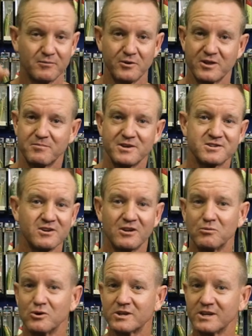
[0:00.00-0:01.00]
whether it be
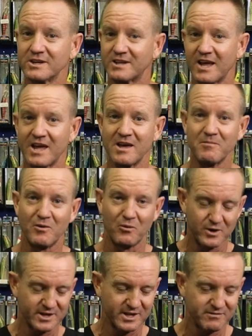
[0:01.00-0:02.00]
saltwater, dam or
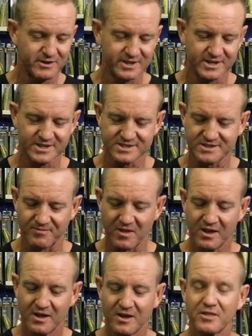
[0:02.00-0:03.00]
whatever it is,
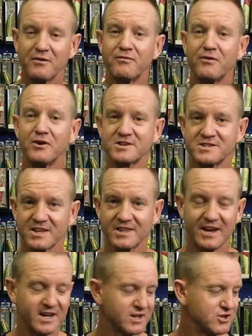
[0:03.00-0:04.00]
the first thing
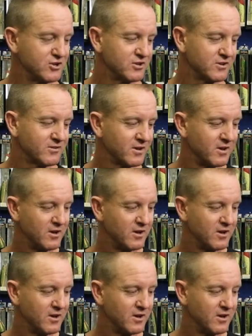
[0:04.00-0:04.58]
that I do,